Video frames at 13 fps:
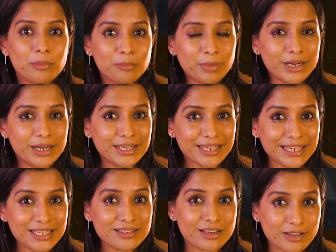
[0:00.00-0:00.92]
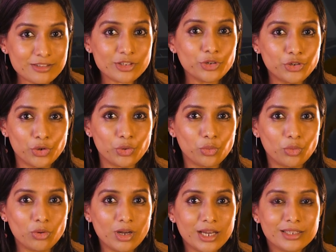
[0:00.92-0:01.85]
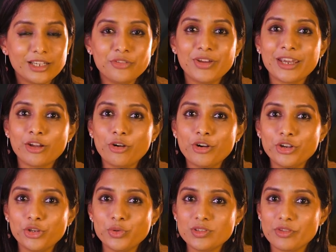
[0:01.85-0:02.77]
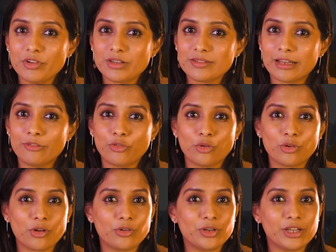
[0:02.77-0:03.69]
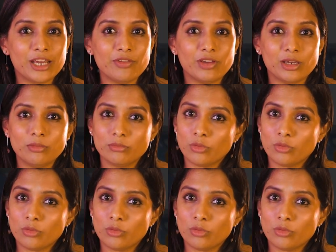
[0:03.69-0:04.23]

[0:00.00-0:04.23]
But it is also true that we cannot use our cell phone or TV